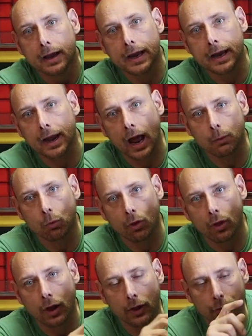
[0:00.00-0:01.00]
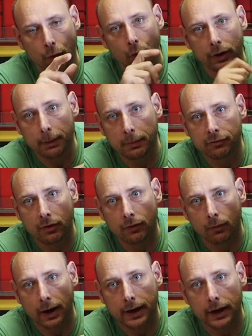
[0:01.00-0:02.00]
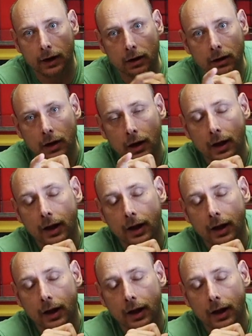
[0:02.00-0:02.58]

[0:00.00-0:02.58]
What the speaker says: and I will throw an image of it right here.